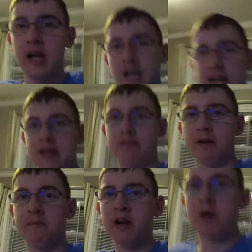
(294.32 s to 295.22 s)
So I
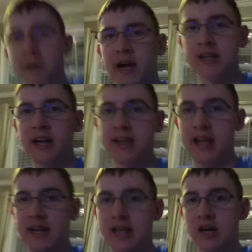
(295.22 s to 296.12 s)
really hope you guys like
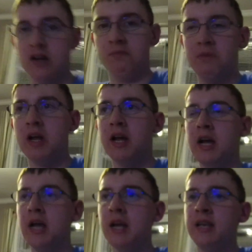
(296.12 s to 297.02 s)
this
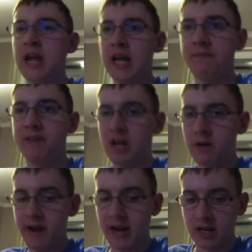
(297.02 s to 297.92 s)
test
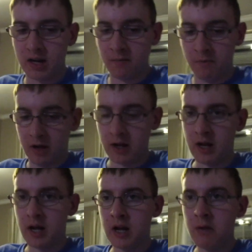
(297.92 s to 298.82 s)
video and
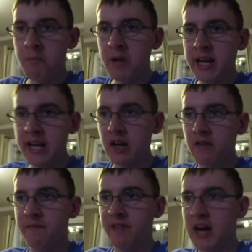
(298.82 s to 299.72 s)
mini
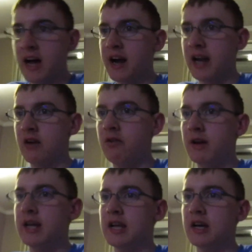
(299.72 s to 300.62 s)
vlog, and of
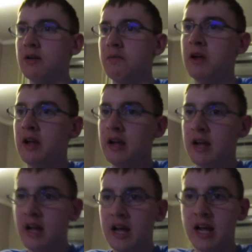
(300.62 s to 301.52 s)
course
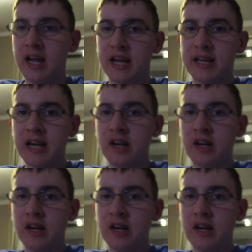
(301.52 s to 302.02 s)
Stay